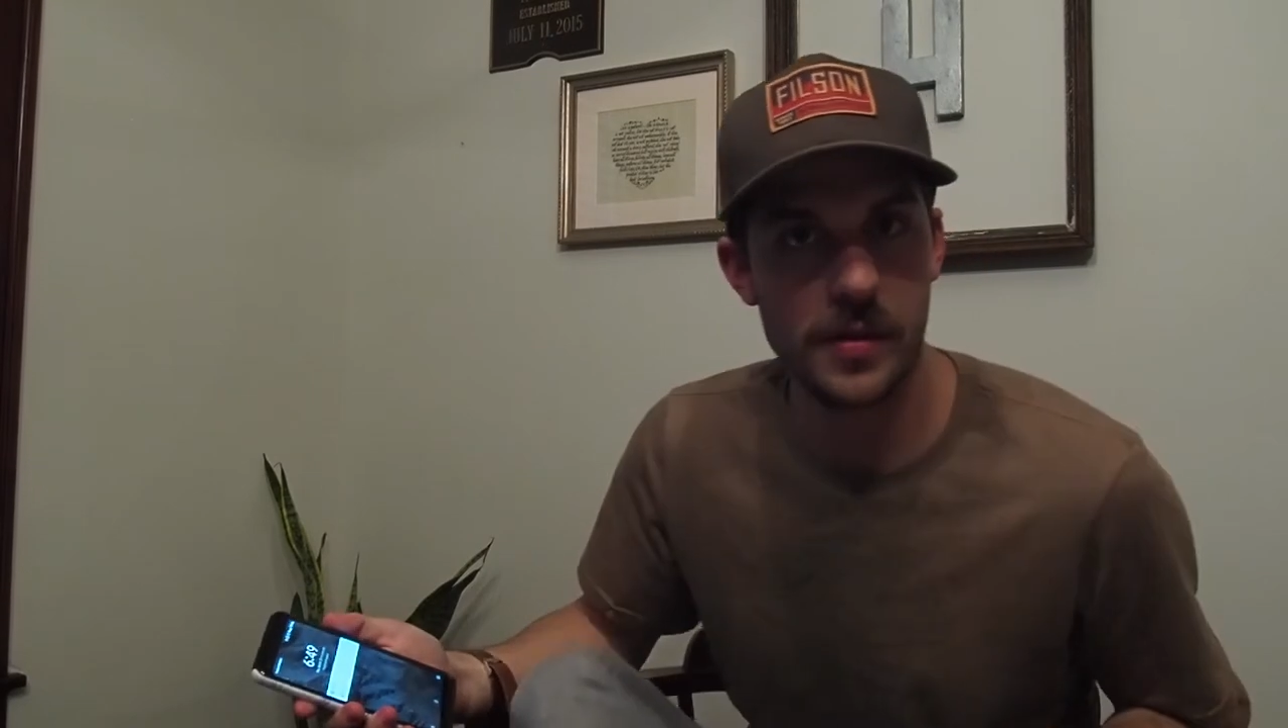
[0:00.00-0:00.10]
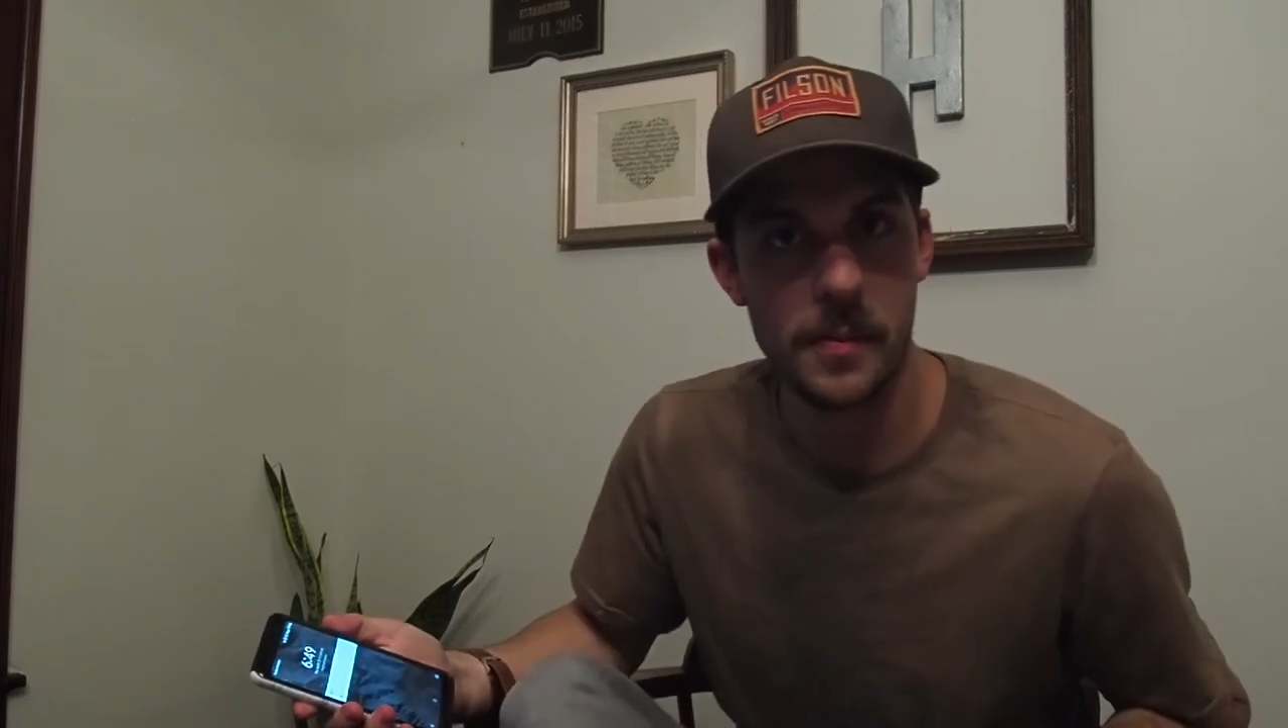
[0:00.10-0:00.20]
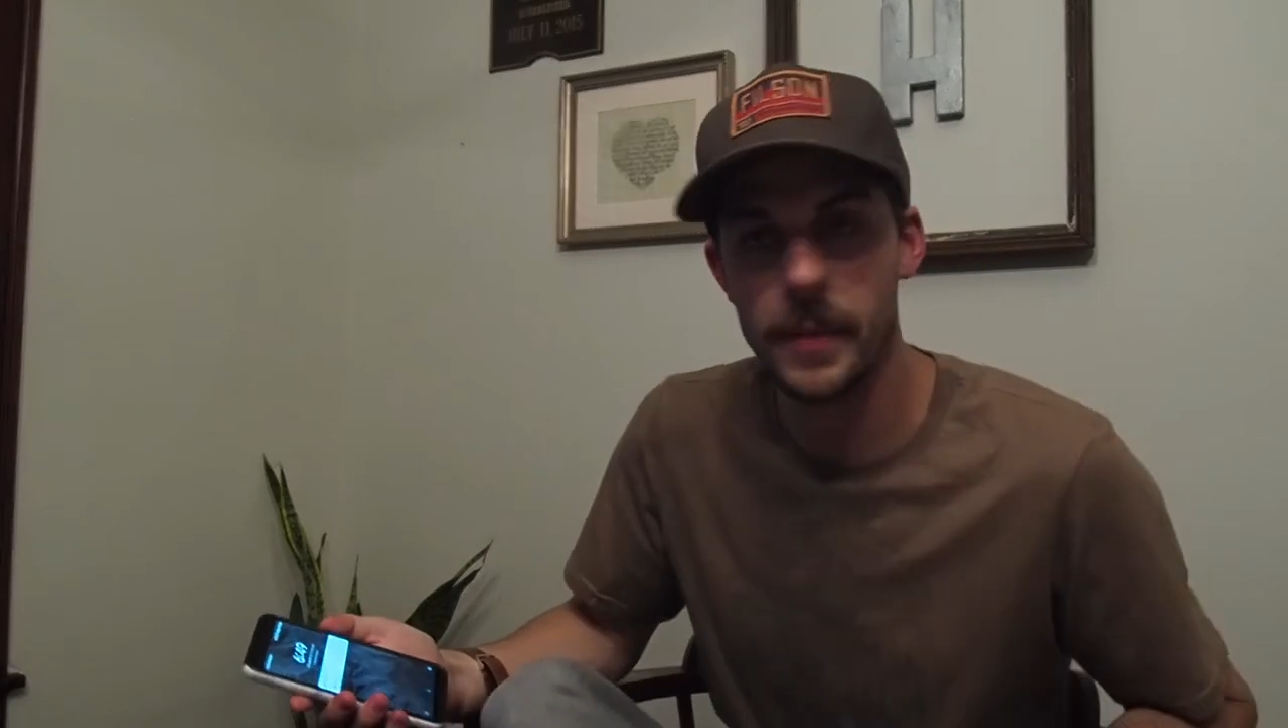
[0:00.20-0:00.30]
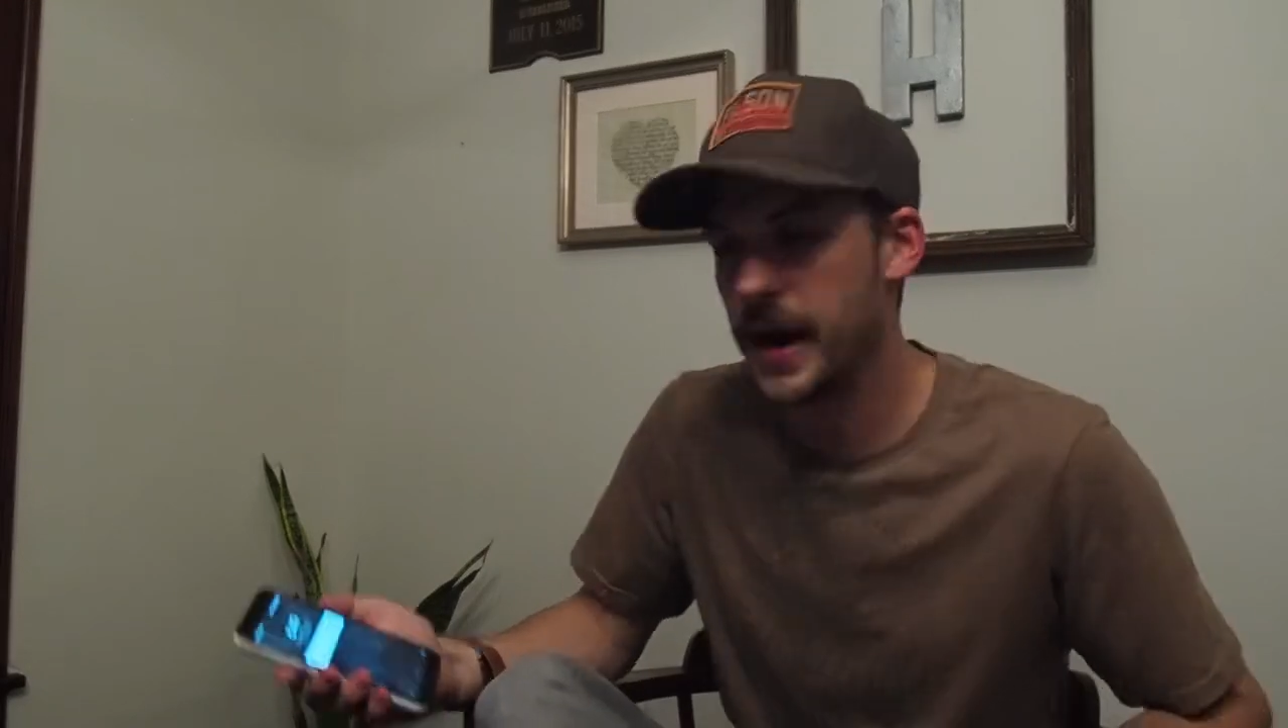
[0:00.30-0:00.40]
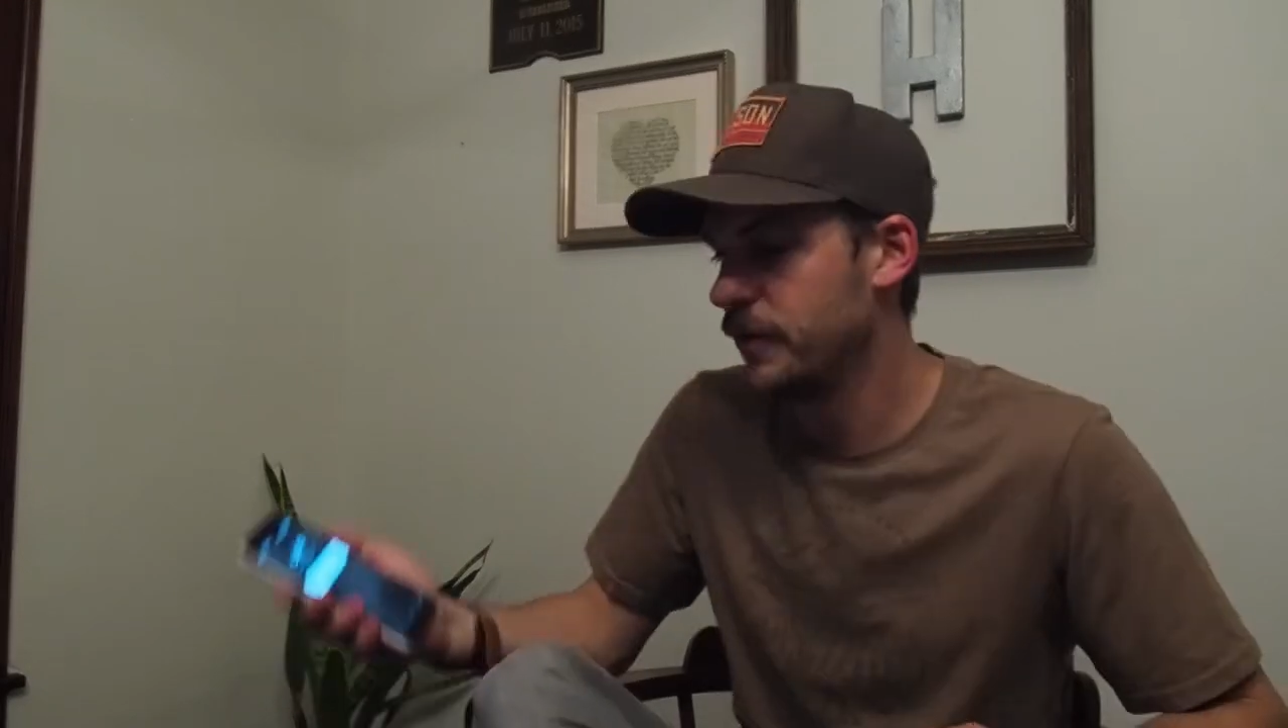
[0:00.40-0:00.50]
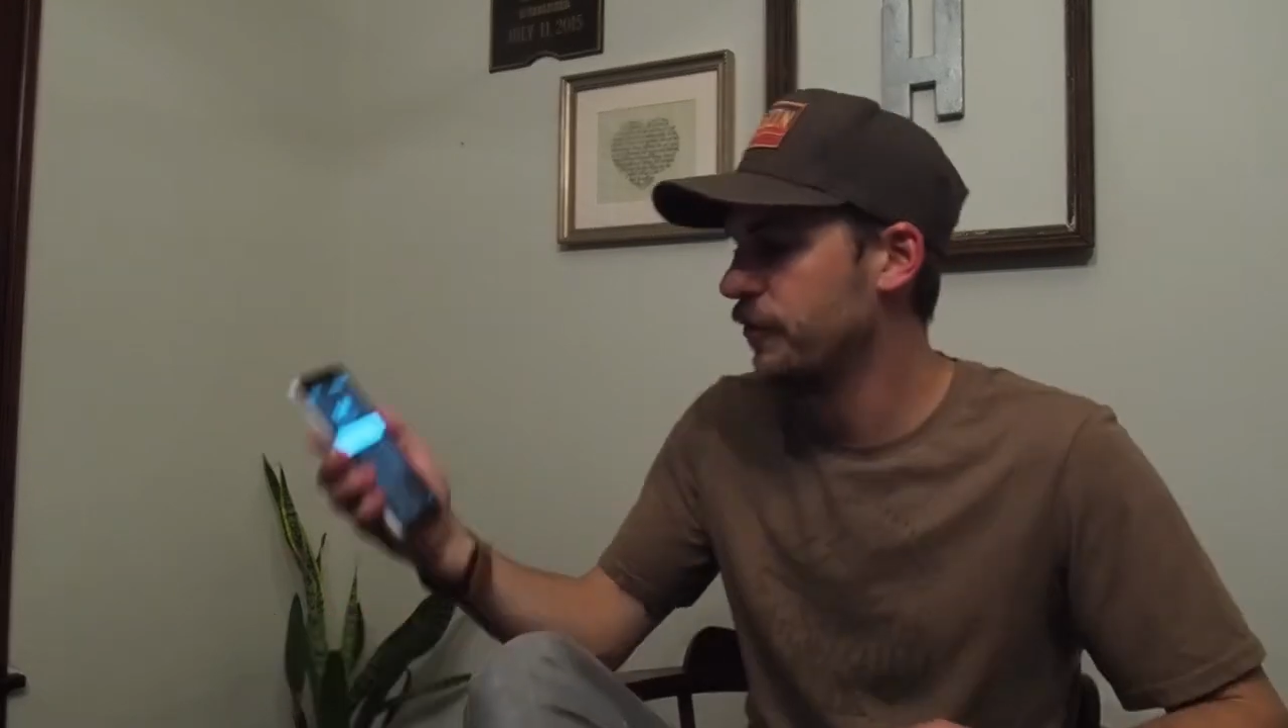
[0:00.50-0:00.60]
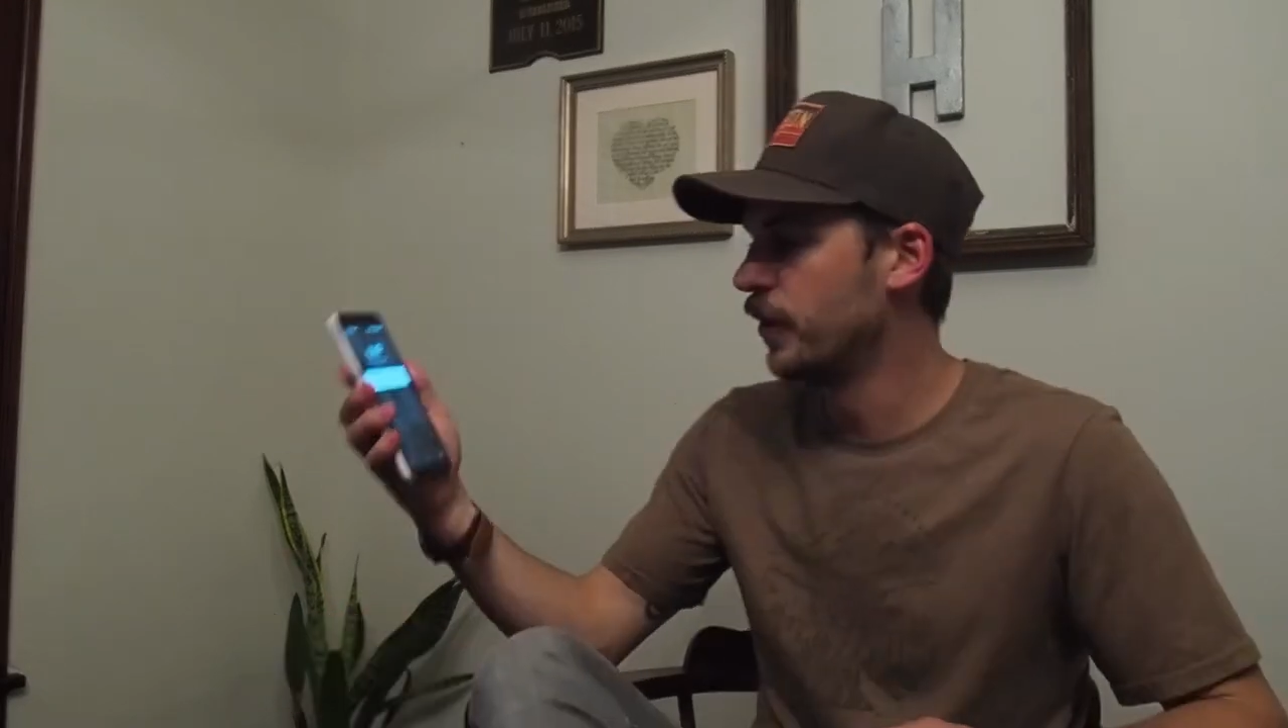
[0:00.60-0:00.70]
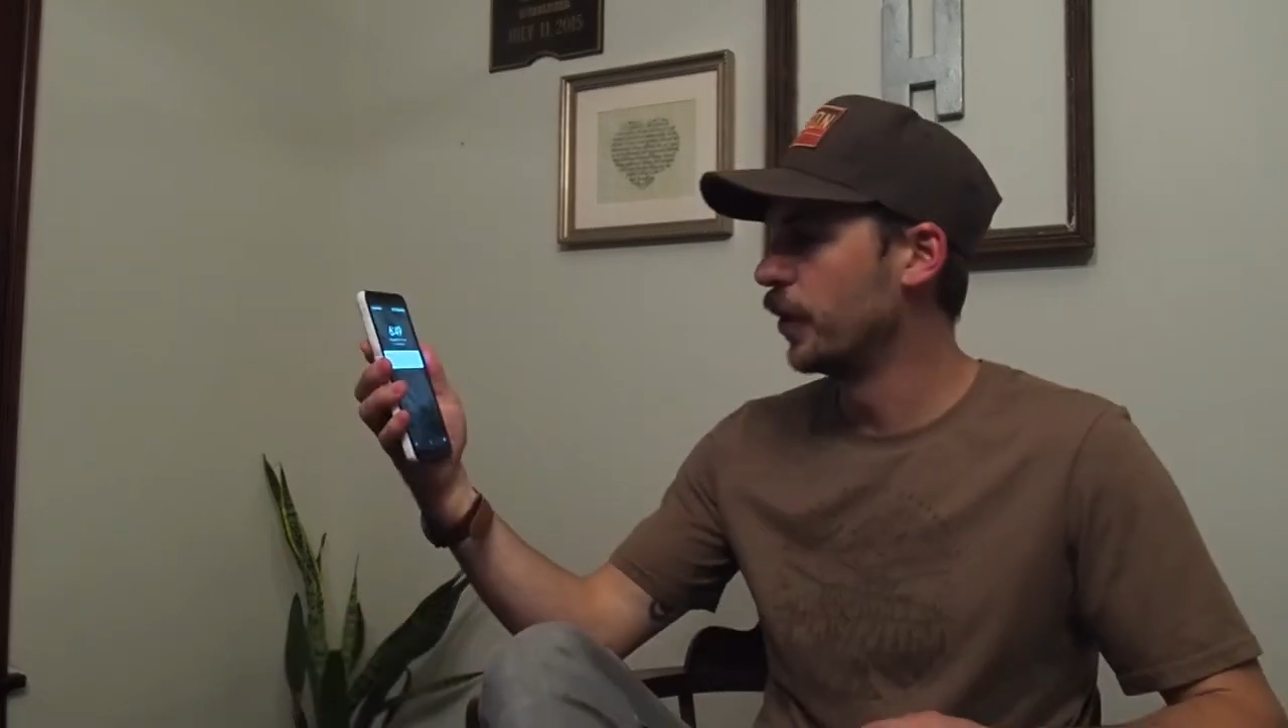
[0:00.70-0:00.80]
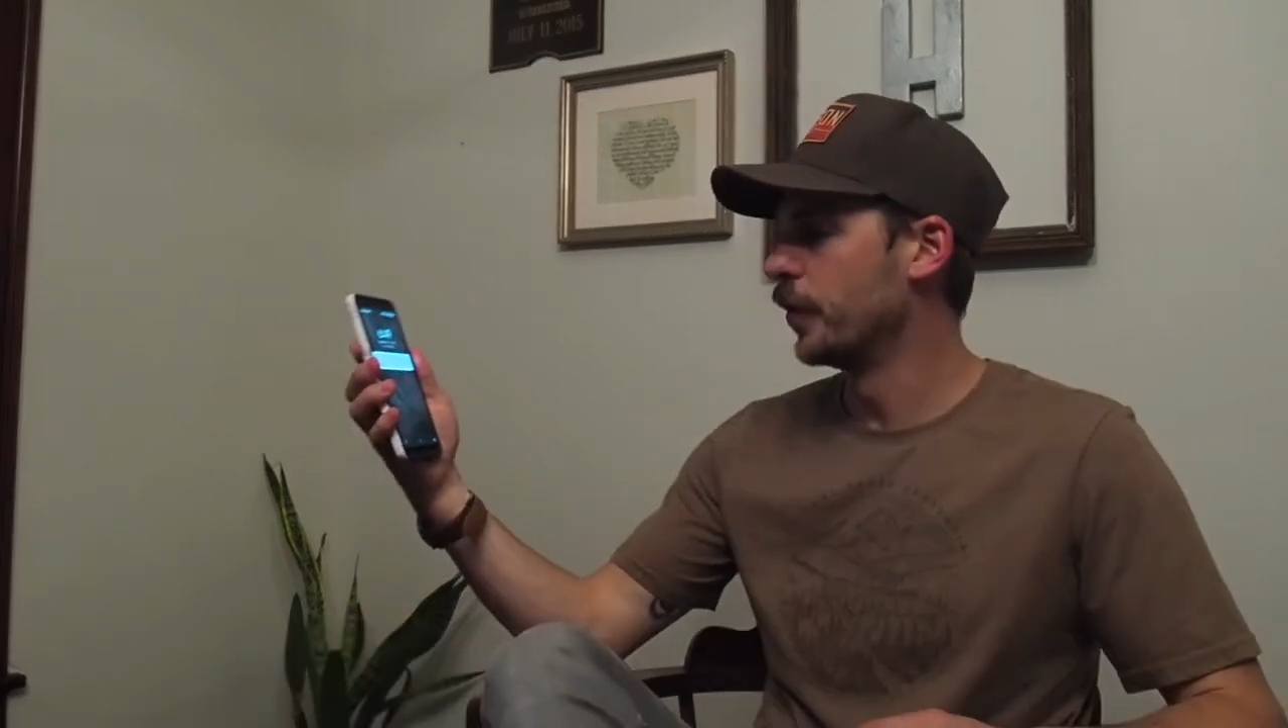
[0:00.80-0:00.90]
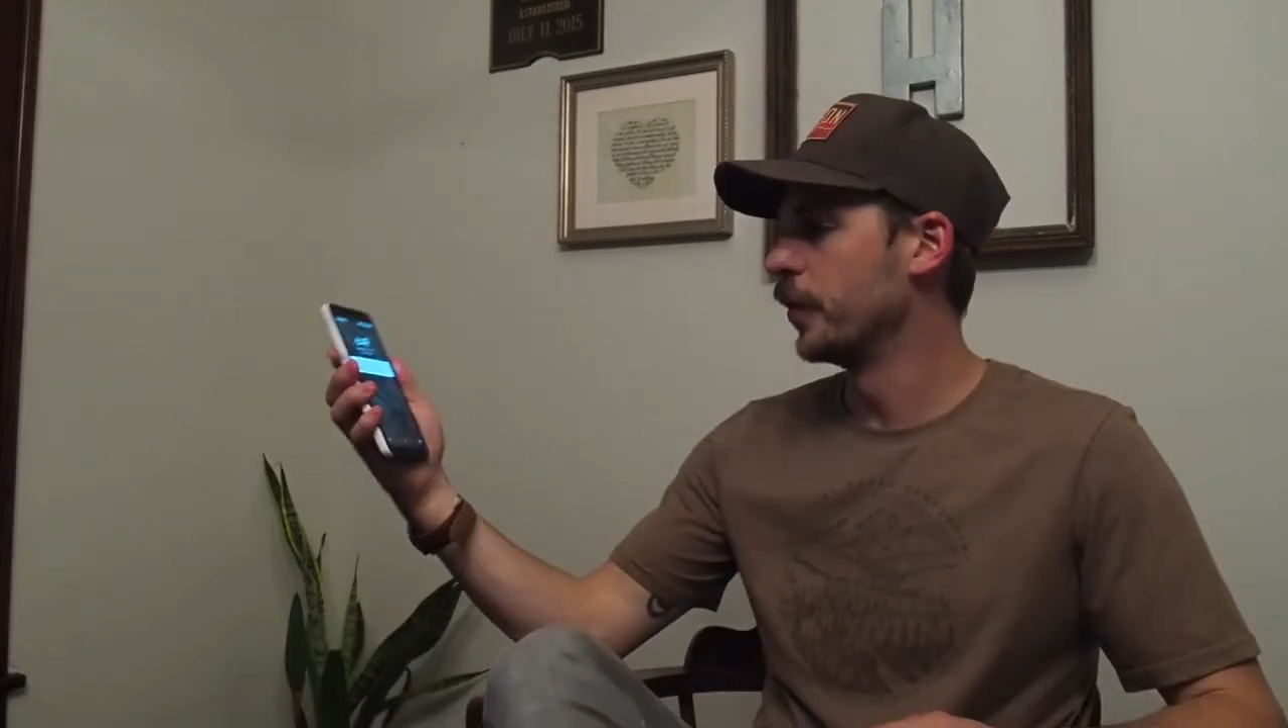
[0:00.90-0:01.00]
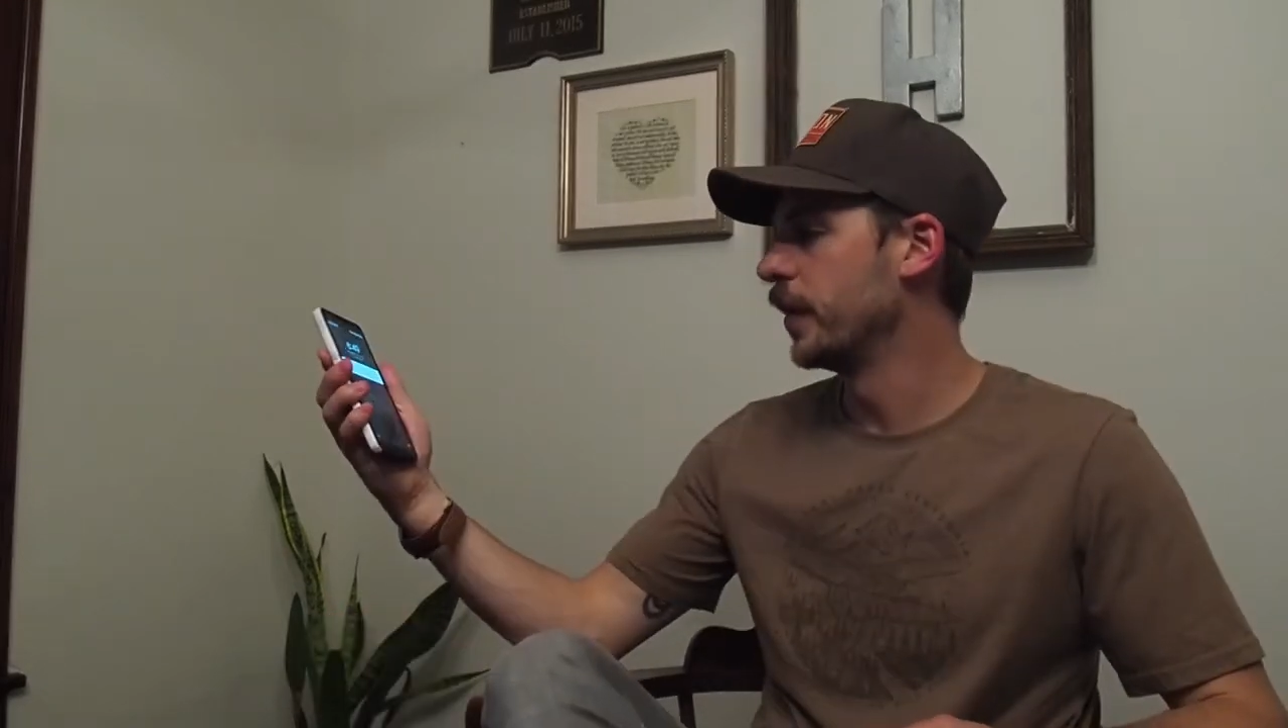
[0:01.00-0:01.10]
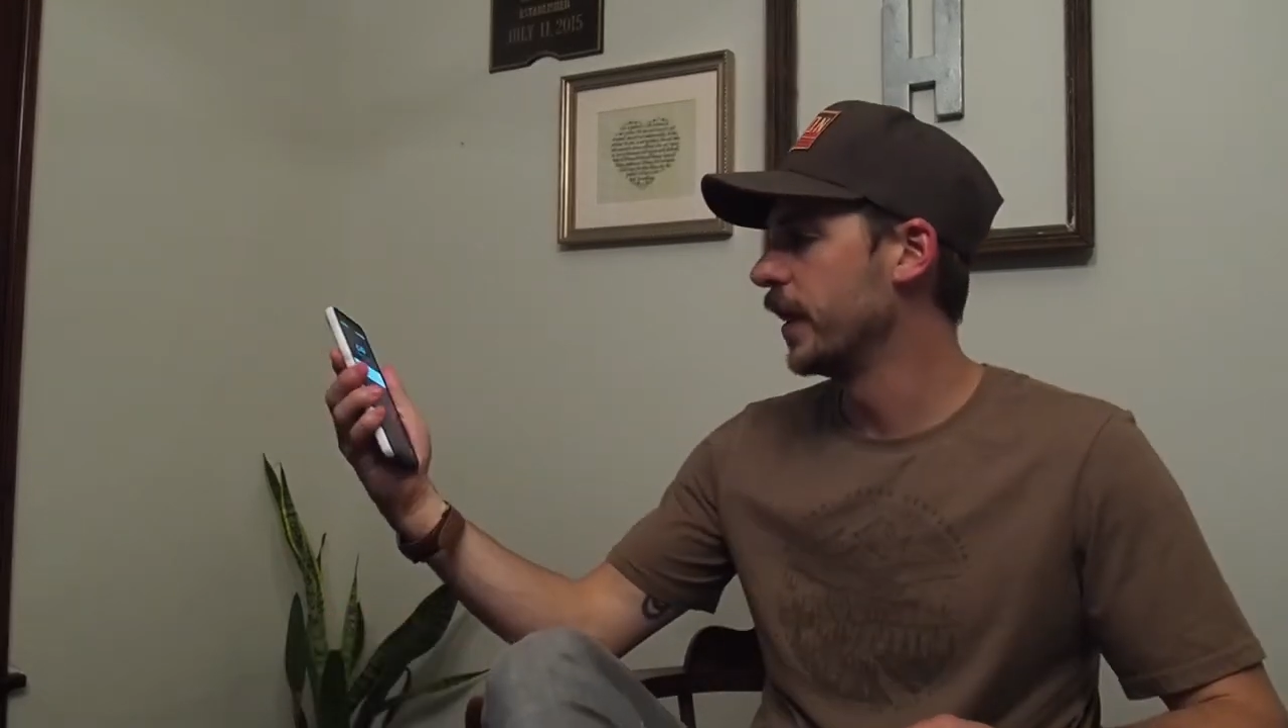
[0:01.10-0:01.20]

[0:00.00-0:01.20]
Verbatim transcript: my phone